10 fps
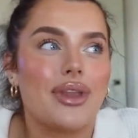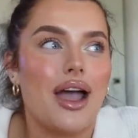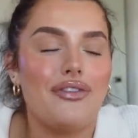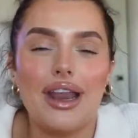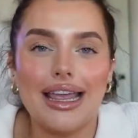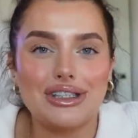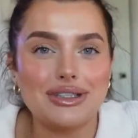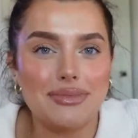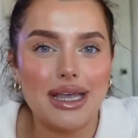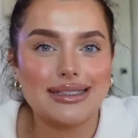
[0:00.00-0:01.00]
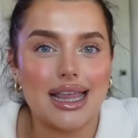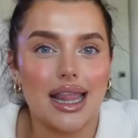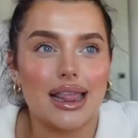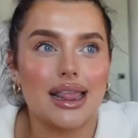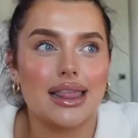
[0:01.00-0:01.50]
I feel like it just means
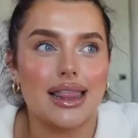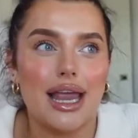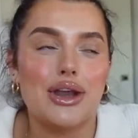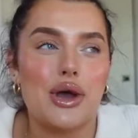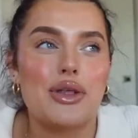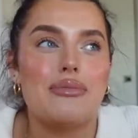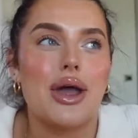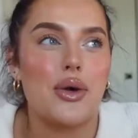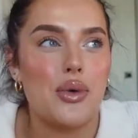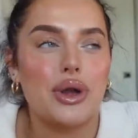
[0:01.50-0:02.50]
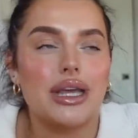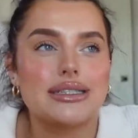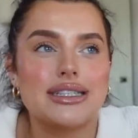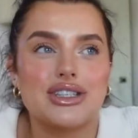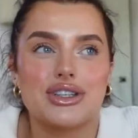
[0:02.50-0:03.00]
that they know that my
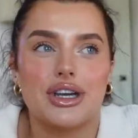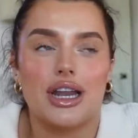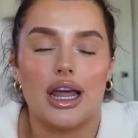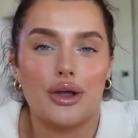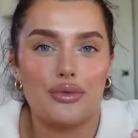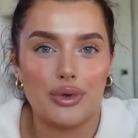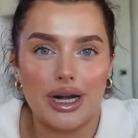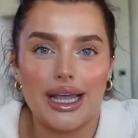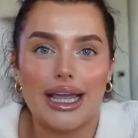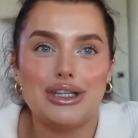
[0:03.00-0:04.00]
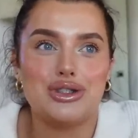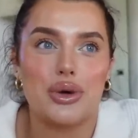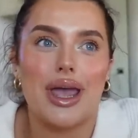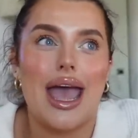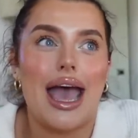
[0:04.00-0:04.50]
audience is just gonna like really
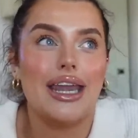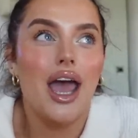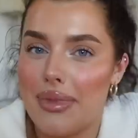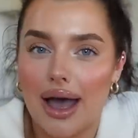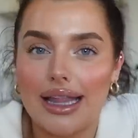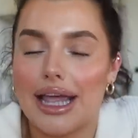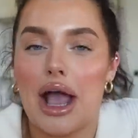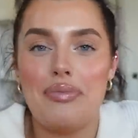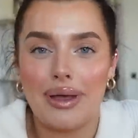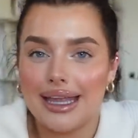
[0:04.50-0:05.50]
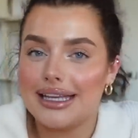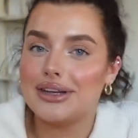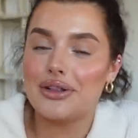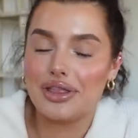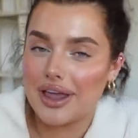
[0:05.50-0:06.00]
enjoy it and my like opinion
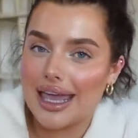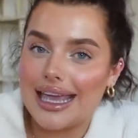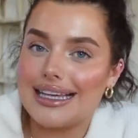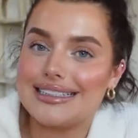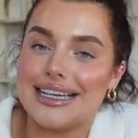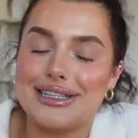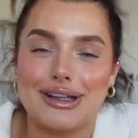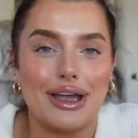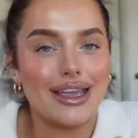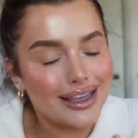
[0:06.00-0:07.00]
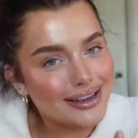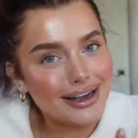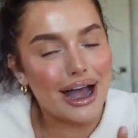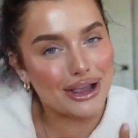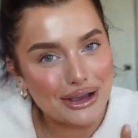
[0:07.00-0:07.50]
on things is like
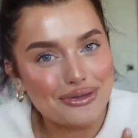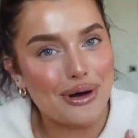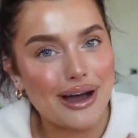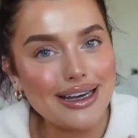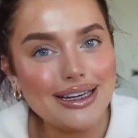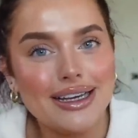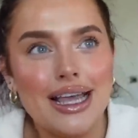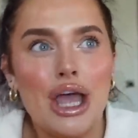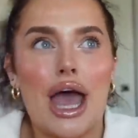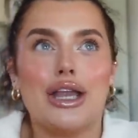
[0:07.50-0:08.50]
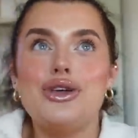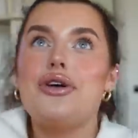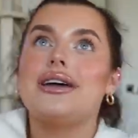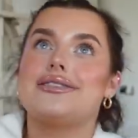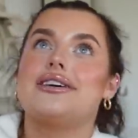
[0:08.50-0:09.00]
a good one. And you
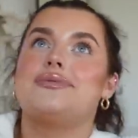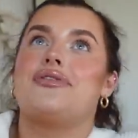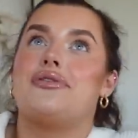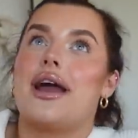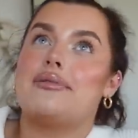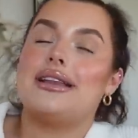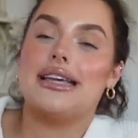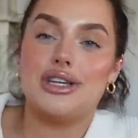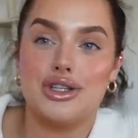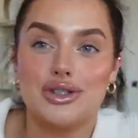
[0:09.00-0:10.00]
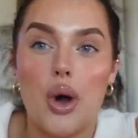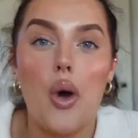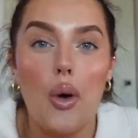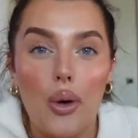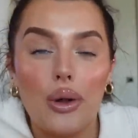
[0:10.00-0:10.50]
guys ask me for recommendations
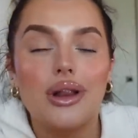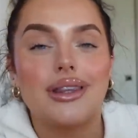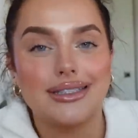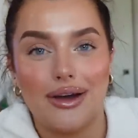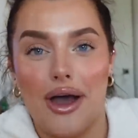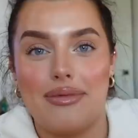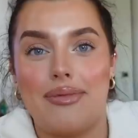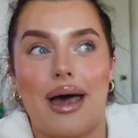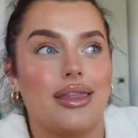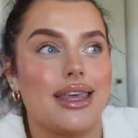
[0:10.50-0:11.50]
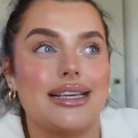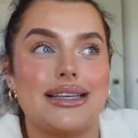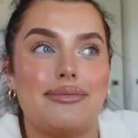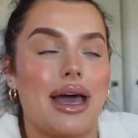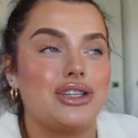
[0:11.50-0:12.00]
all the time about things
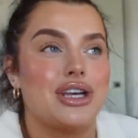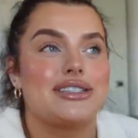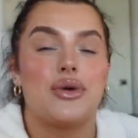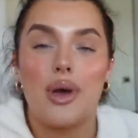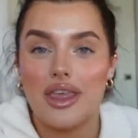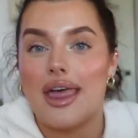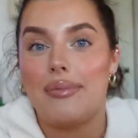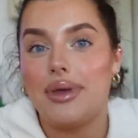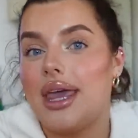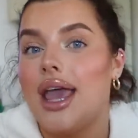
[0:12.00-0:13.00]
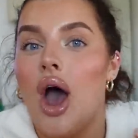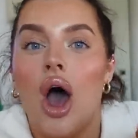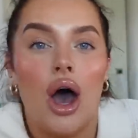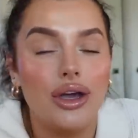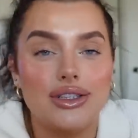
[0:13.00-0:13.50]
in Manchester, whether that be
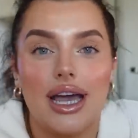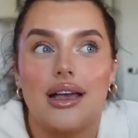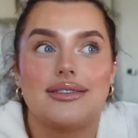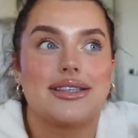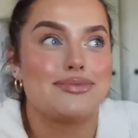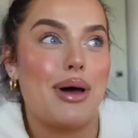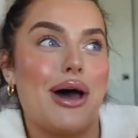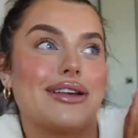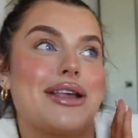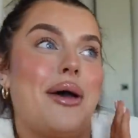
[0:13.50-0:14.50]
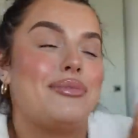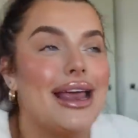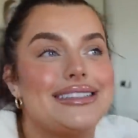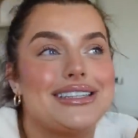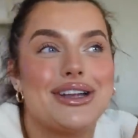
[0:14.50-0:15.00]
hotels, spas,
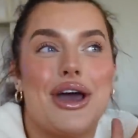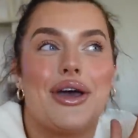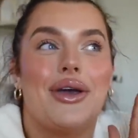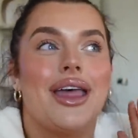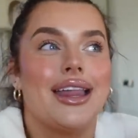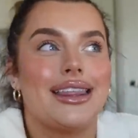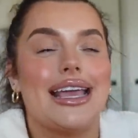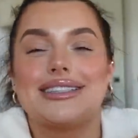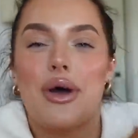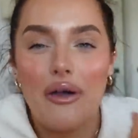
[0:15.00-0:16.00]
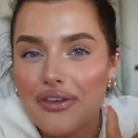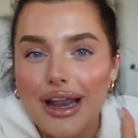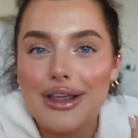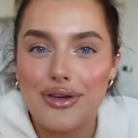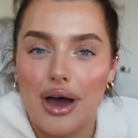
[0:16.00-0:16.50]
places to go, things. So I feel
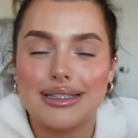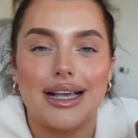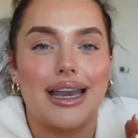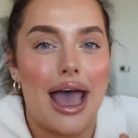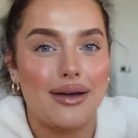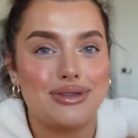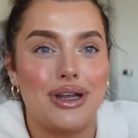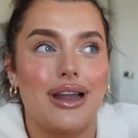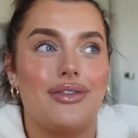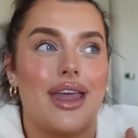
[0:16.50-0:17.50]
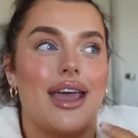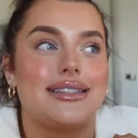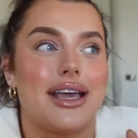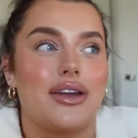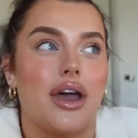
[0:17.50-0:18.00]
like you guys are gonna absolutely love
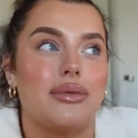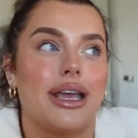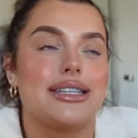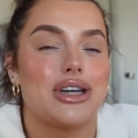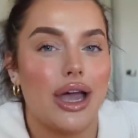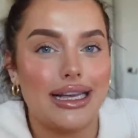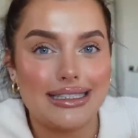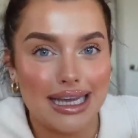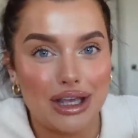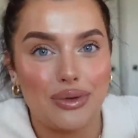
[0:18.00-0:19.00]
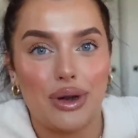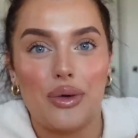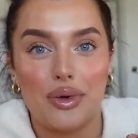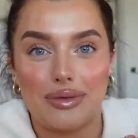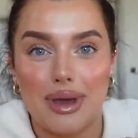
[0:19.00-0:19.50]
this and I'm like dying to take you
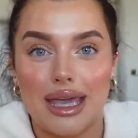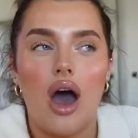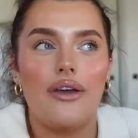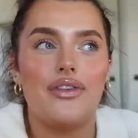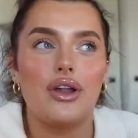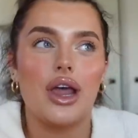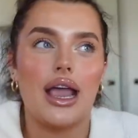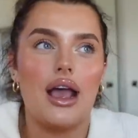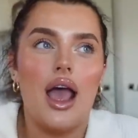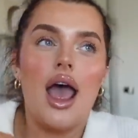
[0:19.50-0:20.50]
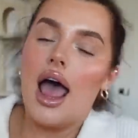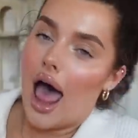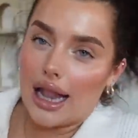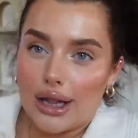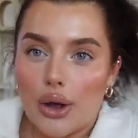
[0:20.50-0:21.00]
along with me. I feel like
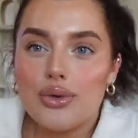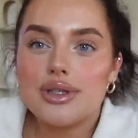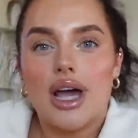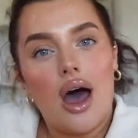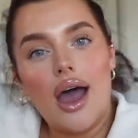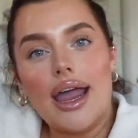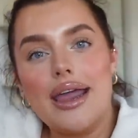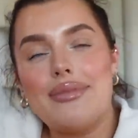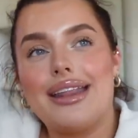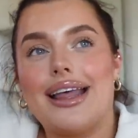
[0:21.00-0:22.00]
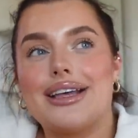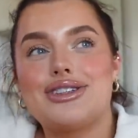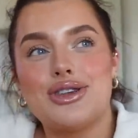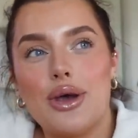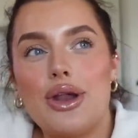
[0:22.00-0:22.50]
alone time and like
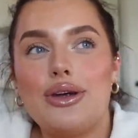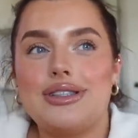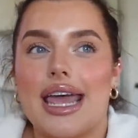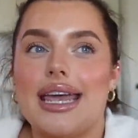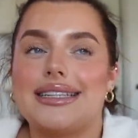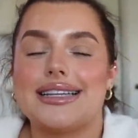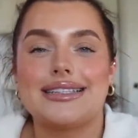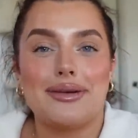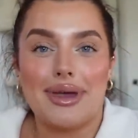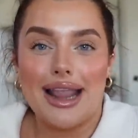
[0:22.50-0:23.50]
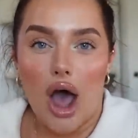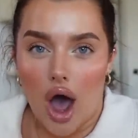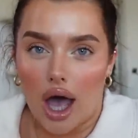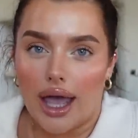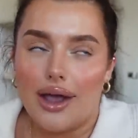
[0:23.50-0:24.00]
solo dates are something that
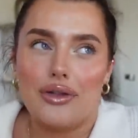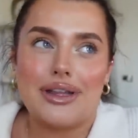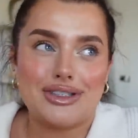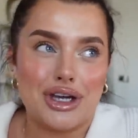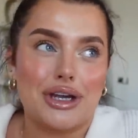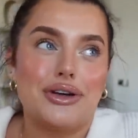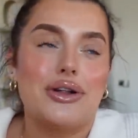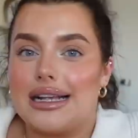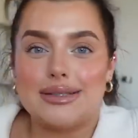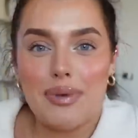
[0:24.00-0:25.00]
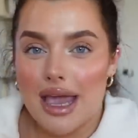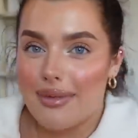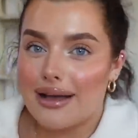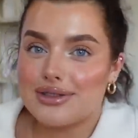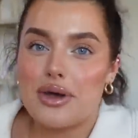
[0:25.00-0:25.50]
I on this channel speak
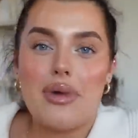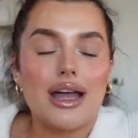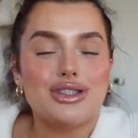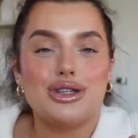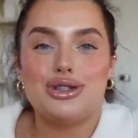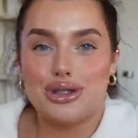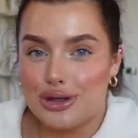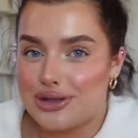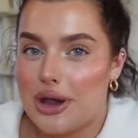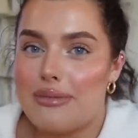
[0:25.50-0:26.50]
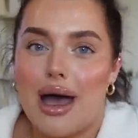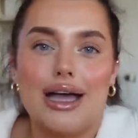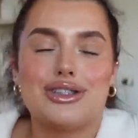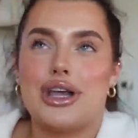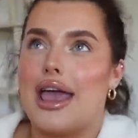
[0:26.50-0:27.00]
about so much, do so
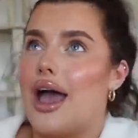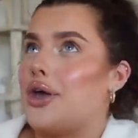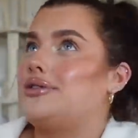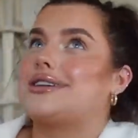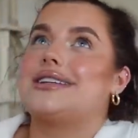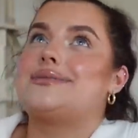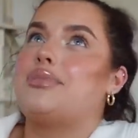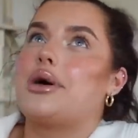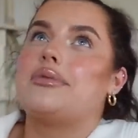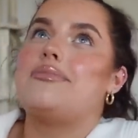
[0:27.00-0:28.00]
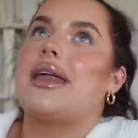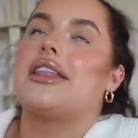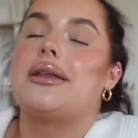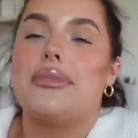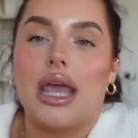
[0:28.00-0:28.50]
much, who's gonna spoil me better
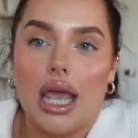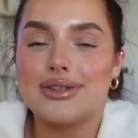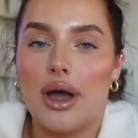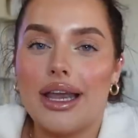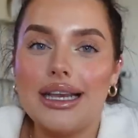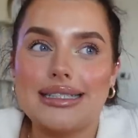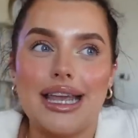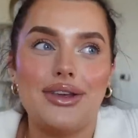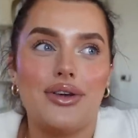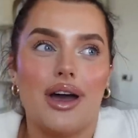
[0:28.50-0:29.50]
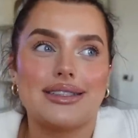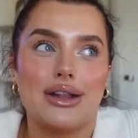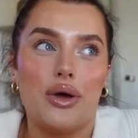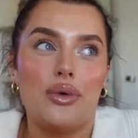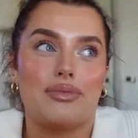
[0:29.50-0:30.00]
than me. So I'm gonna take you guys
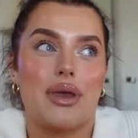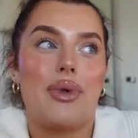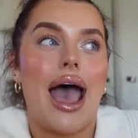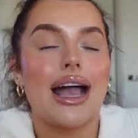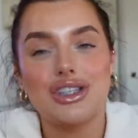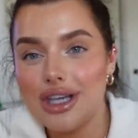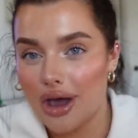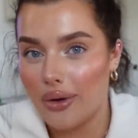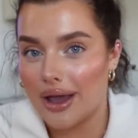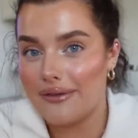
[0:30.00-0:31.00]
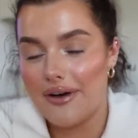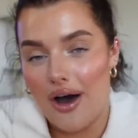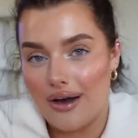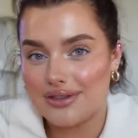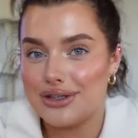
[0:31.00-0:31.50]
along with me. We're actually going for
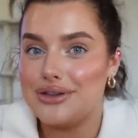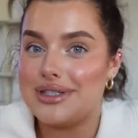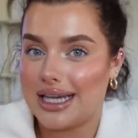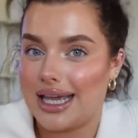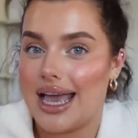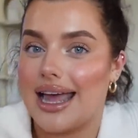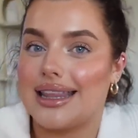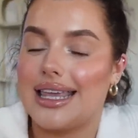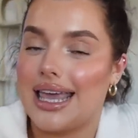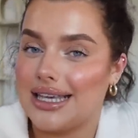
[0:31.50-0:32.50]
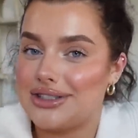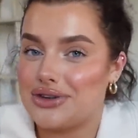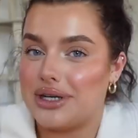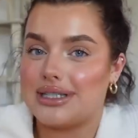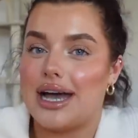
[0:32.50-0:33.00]
afternoon tea at the King
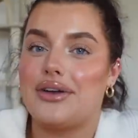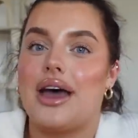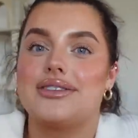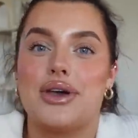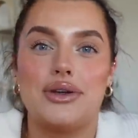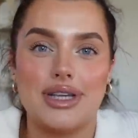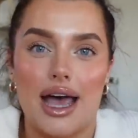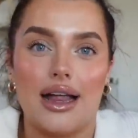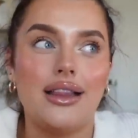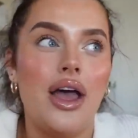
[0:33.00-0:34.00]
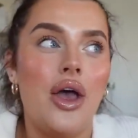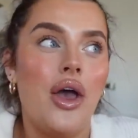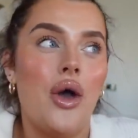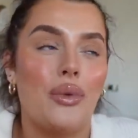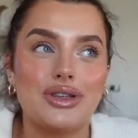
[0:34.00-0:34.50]
Street Townhouse Hotel
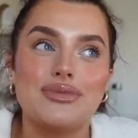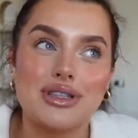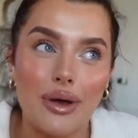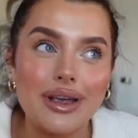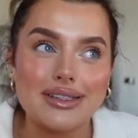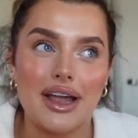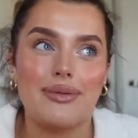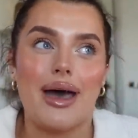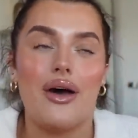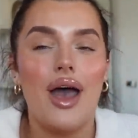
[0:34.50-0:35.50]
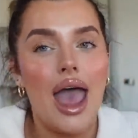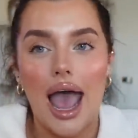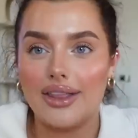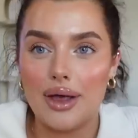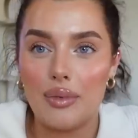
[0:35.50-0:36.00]
which I'm so excited about.
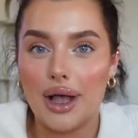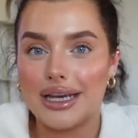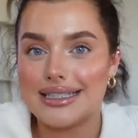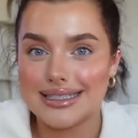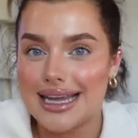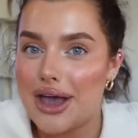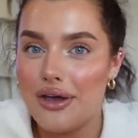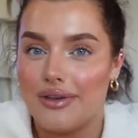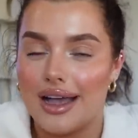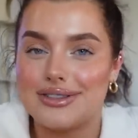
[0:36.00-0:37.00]
And then we're gonna stay over.